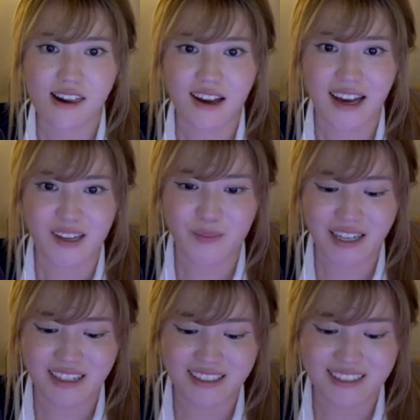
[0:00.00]
High
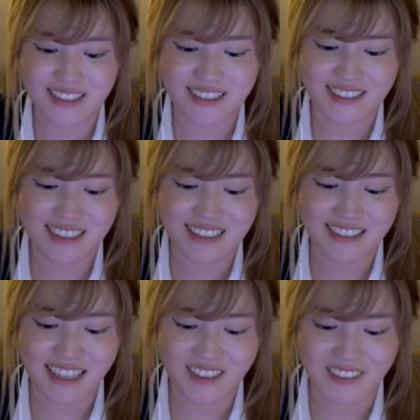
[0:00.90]
maintenance still since
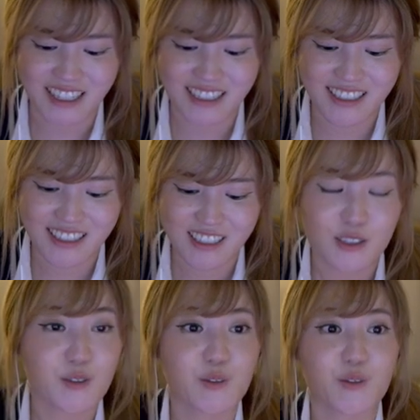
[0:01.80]
day one.
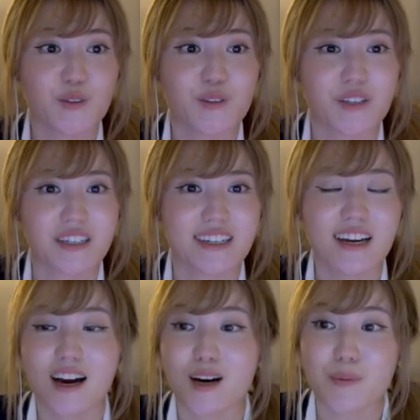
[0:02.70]
Dude,
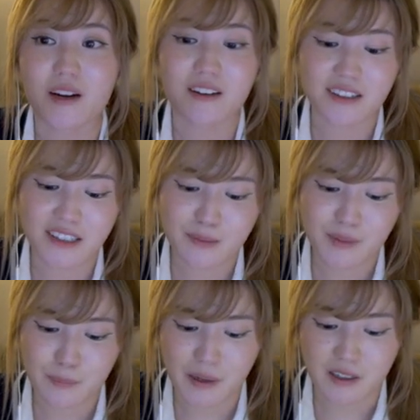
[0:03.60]
apparently
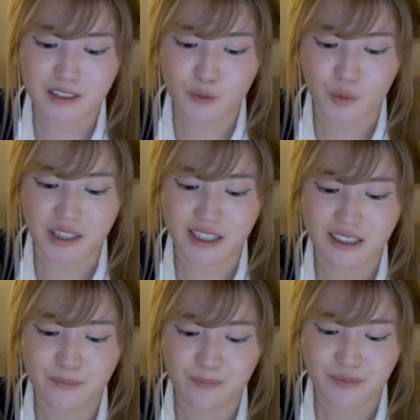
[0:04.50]
my parents
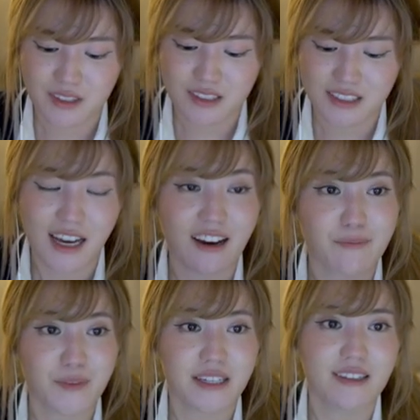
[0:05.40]
wanted to have
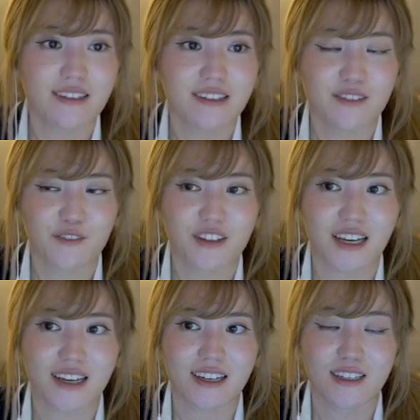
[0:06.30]
me for
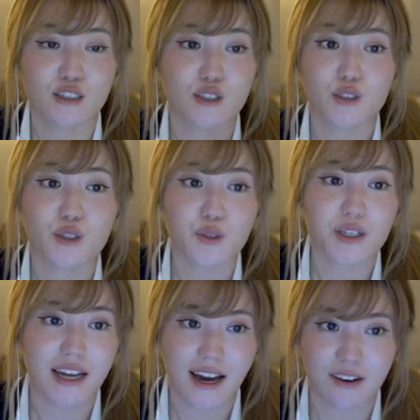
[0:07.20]
like two
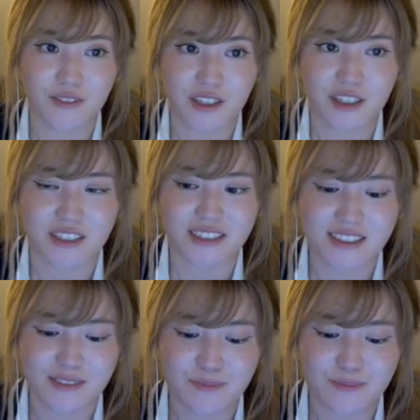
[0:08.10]
and a half years